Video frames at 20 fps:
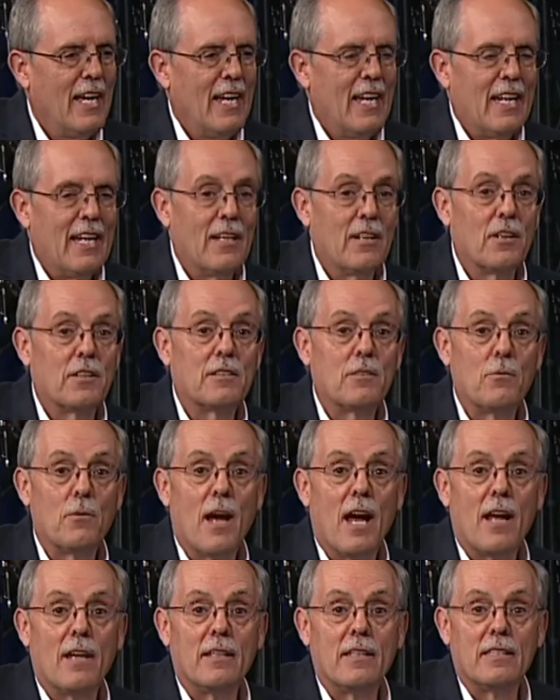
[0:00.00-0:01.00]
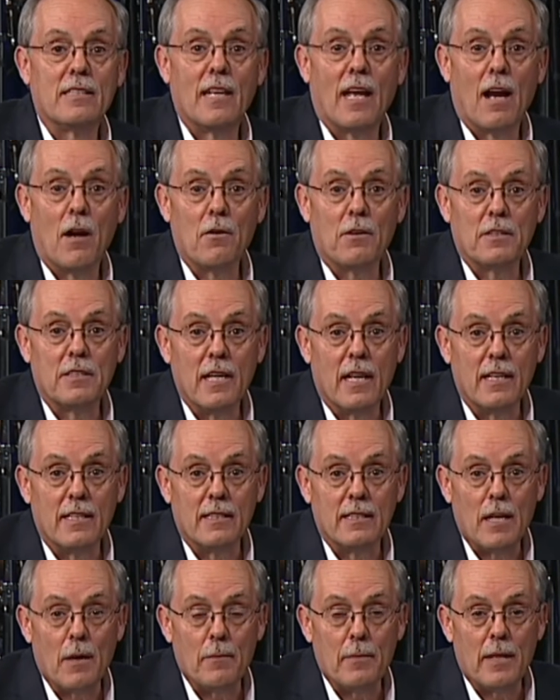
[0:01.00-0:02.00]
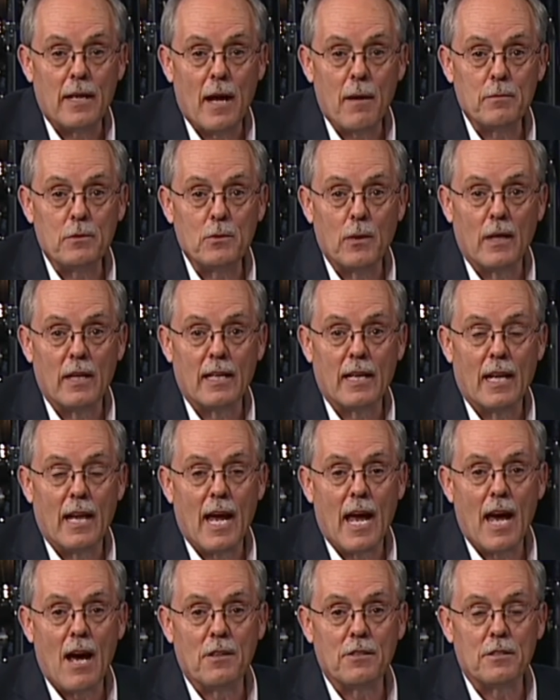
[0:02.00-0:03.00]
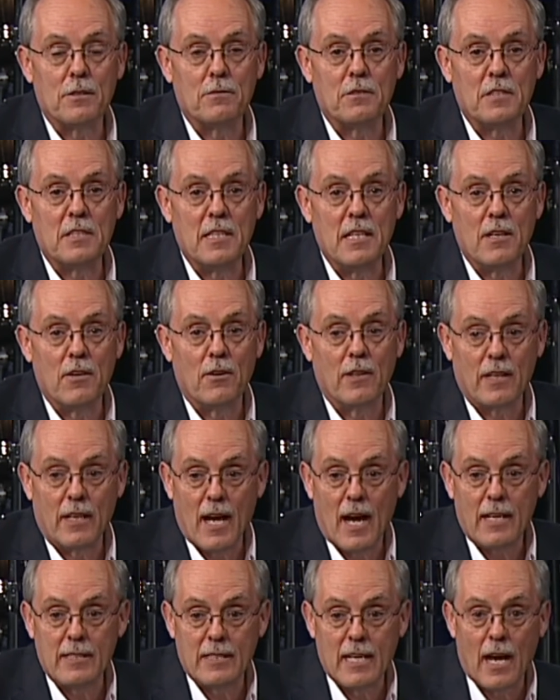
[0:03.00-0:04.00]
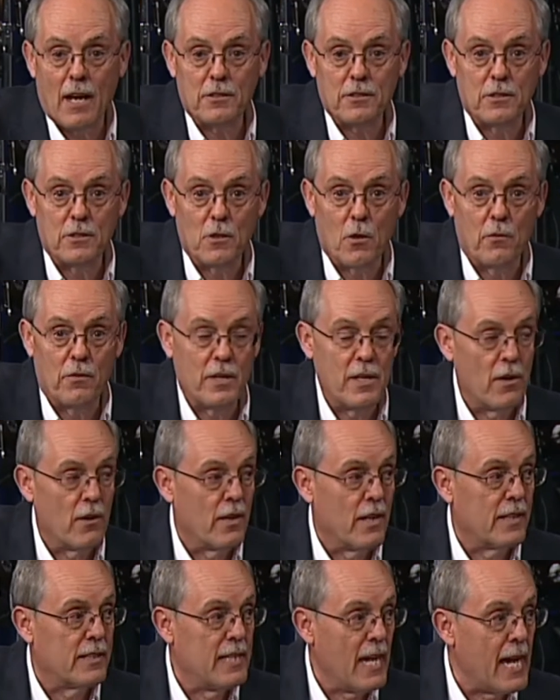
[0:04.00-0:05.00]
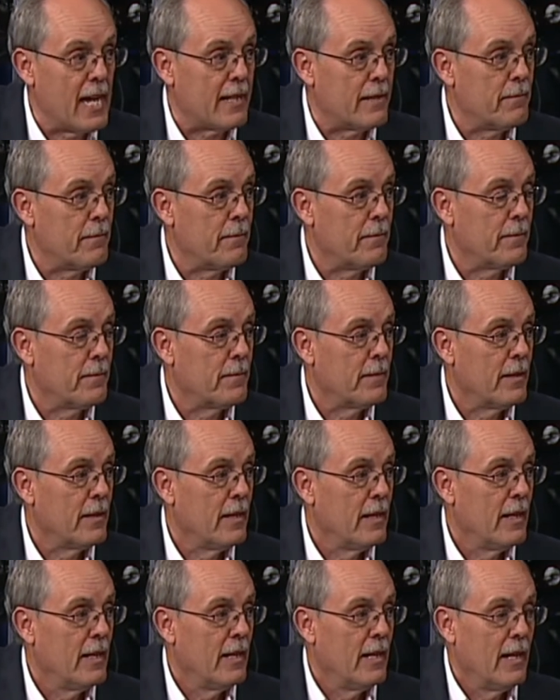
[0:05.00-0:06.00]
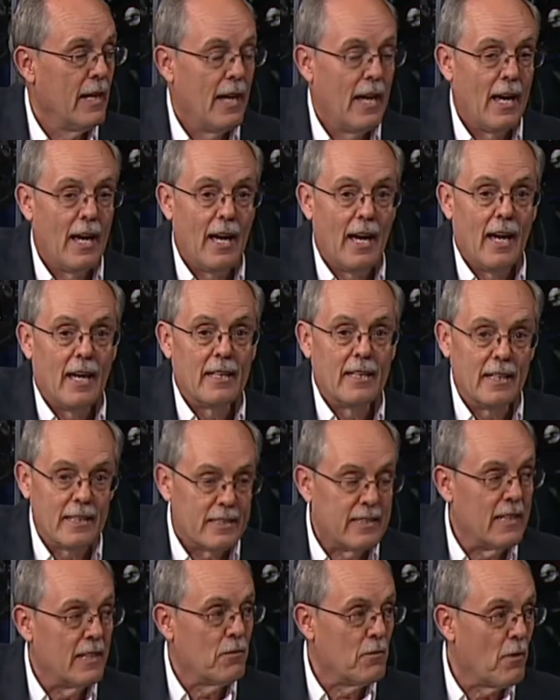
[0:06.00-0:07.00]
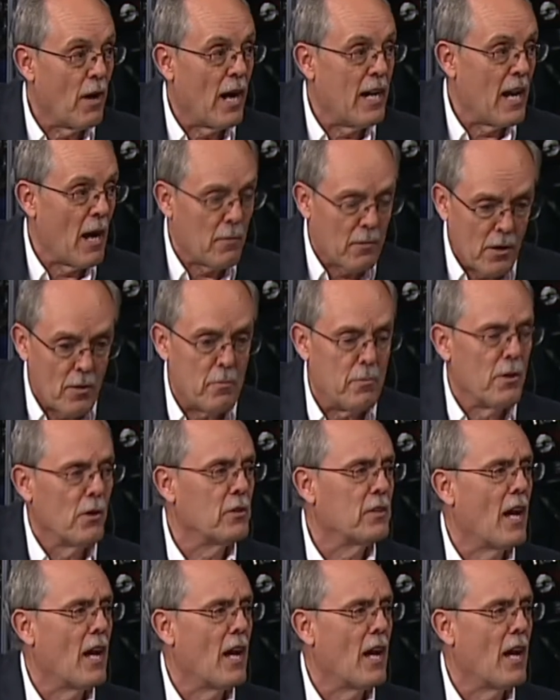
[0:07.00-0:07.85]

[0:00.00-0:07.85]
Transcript: He looked around and he said, I want to tell you something. I'm dwelling in a house of cedar, and God's house is over here in a tent. This isn't right. I'm going to build